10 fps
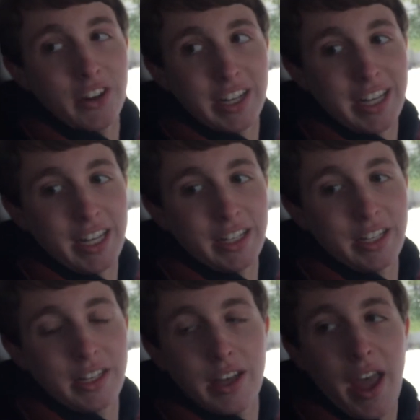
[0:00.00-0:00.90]
They're
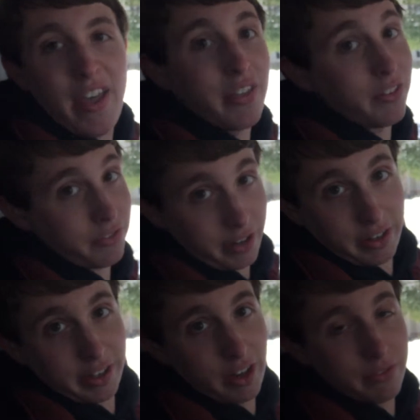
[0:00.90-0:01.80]
heated and they're
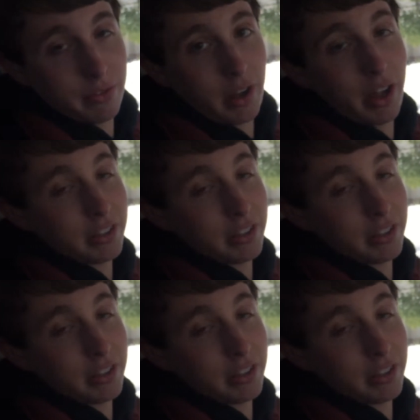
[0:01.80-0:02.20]
very comfortable.